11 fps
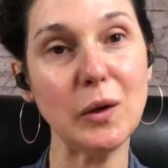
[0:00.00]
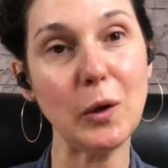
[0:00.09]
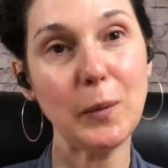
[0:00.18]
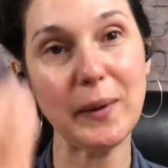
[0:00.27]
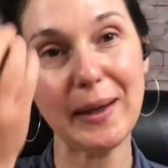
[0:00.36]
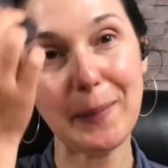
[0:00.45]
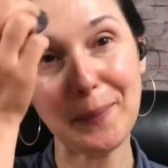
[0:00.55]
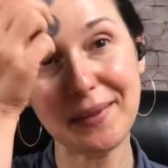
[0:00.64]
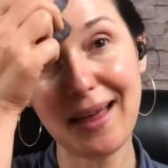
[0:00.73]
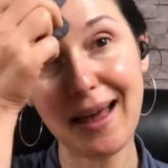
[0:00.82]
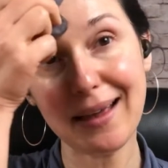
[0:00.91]
open up
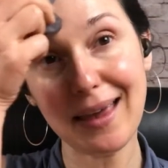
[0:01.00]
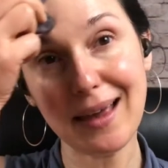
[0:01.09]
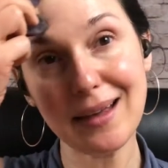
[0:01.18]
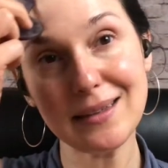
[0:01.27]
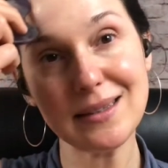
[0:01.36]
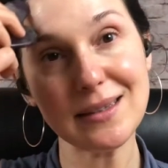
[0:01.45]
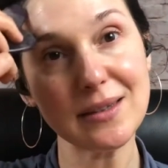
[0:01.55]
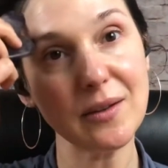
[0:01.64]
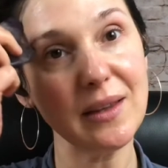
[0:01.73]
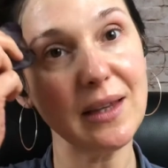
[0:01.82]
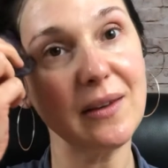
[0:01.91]
blackheads
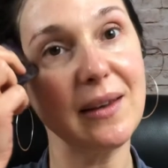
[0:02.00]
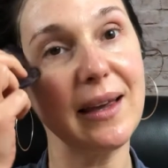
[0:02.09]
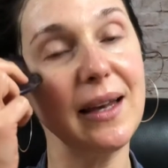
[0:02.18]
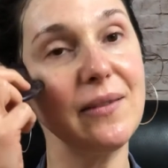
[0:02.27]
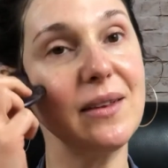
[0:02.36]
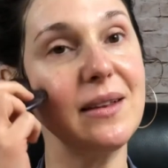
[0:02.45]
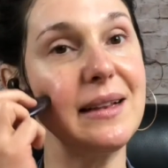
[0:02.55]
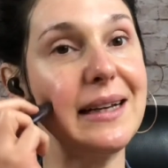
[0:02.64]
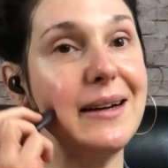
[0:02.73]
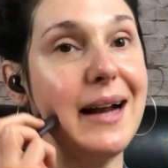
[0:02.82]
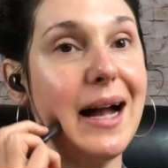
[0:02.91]
so that you can kind of
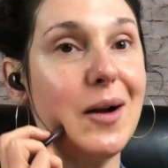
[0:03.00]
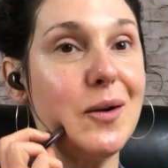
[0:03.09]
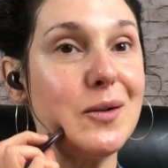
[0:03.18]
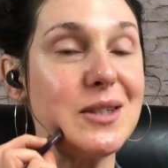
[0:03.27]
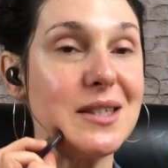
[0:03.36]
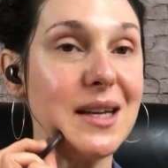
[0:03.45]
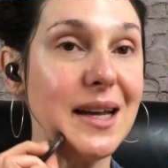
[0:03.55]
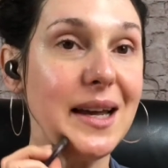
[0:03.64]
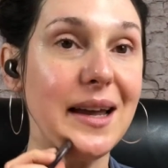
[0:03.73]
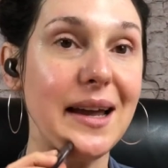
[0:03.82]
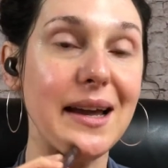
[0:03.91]
clear out
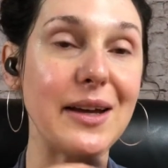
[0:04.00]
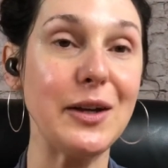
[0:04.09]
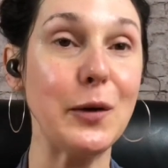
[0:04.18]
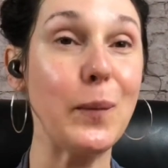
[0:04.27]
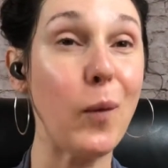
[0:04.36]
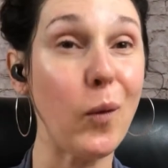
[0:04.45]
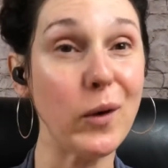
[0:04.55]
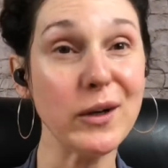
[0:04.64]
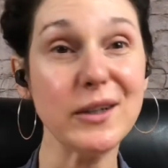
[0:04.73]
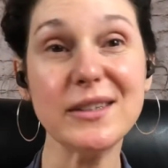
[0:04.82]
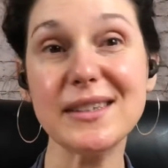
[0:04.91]
your
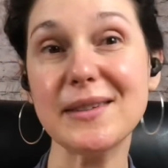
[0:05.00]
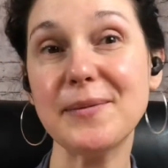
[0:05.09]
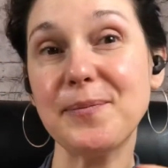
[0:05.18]
pores.